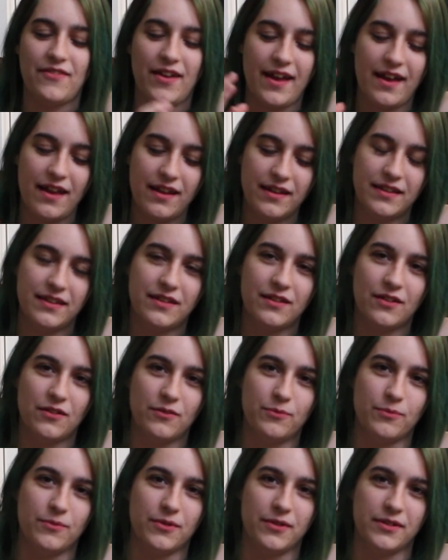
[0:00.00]
had
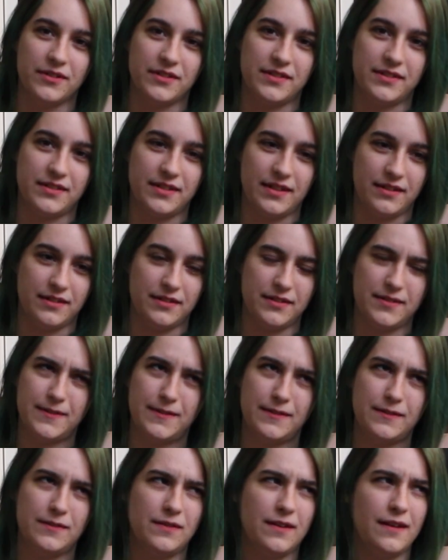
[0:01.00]
Guild Wars
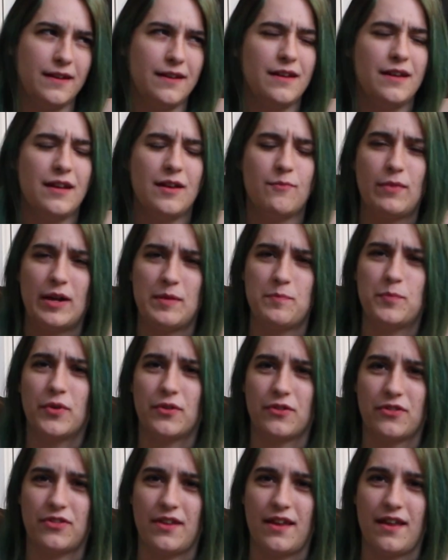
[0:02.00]
since my
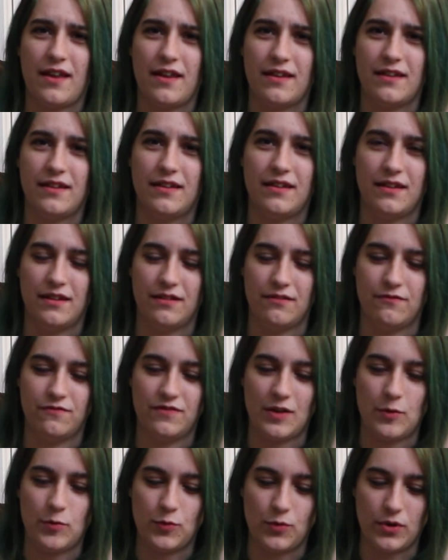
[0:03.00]
birthday in
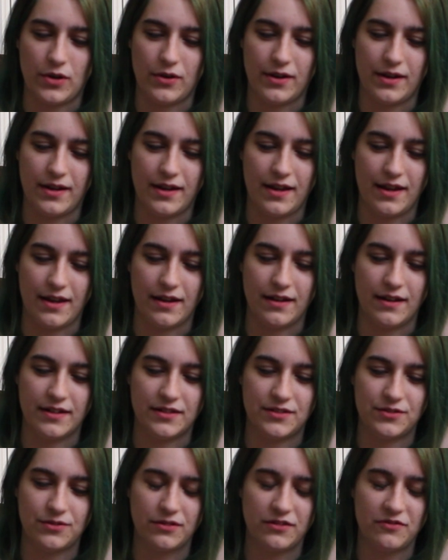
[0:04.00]
February, and
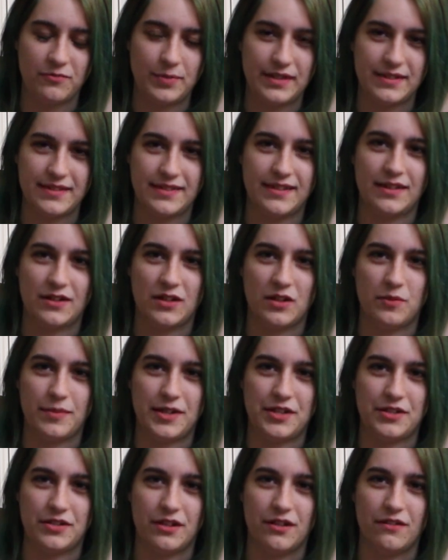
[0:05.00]
it's sort of been sitting on my
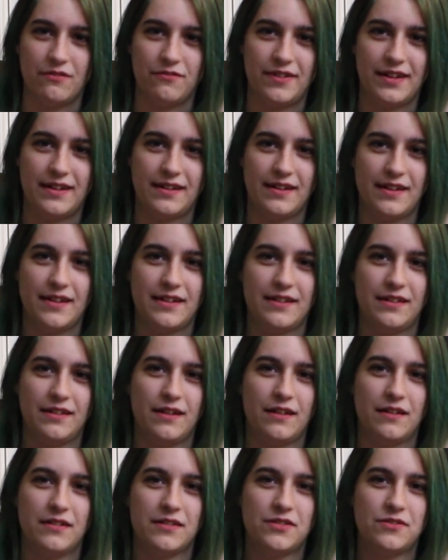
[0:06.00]
shelf, and
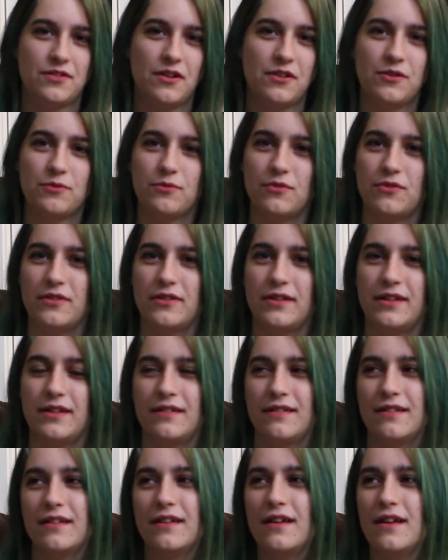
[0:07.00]
I started rolling
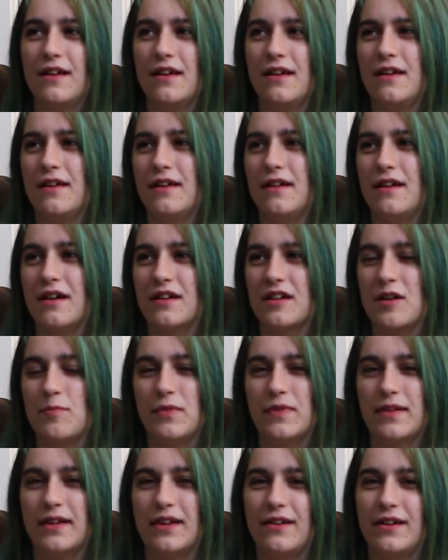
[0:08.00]
a
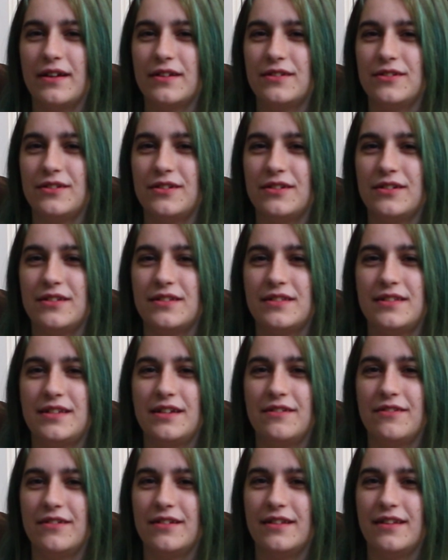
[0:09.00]
couple characters
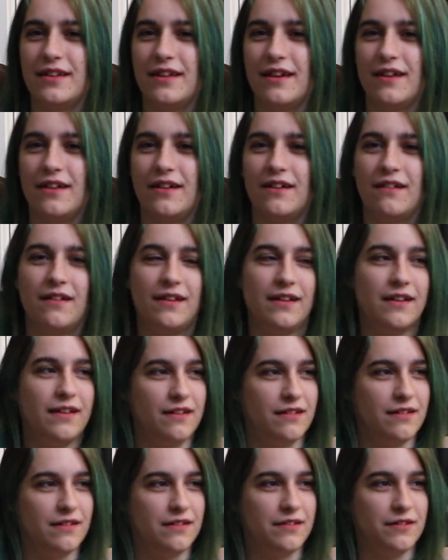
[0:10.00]
here and there,
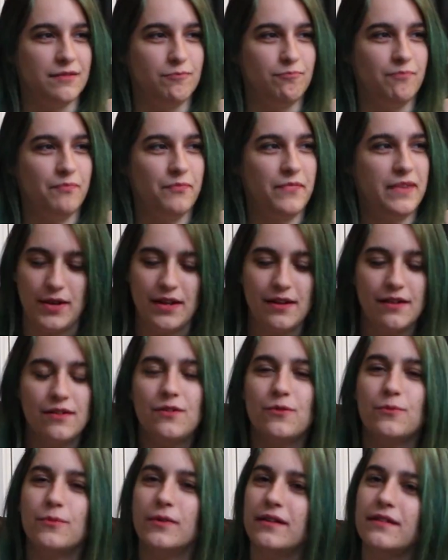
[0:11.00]
and made a
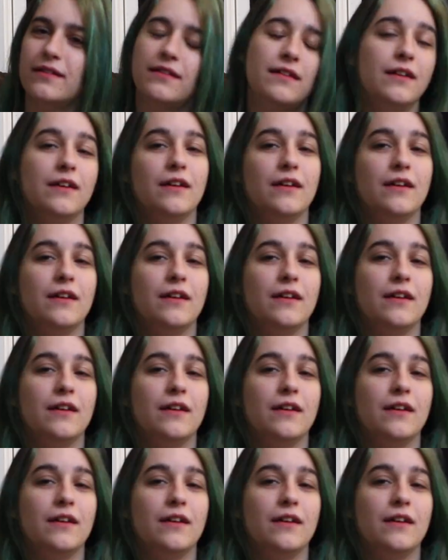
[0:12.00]
new one